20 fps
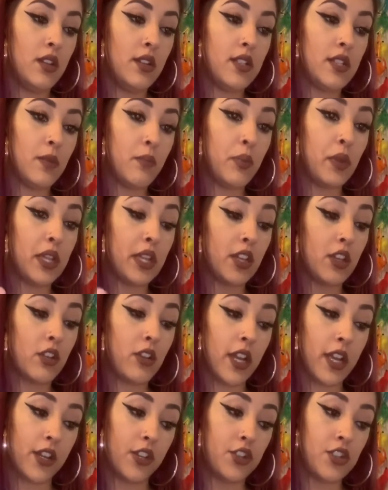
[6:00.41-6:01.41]
deplete your
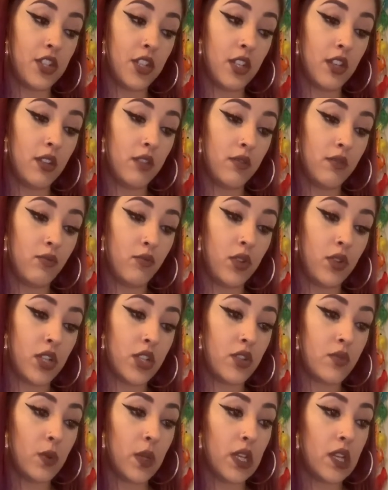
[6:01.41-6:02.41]
energy,
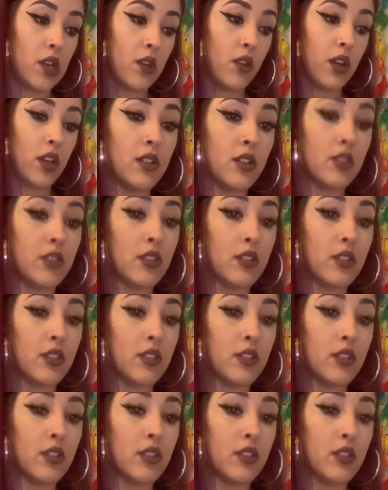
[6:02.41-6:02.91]
which we know our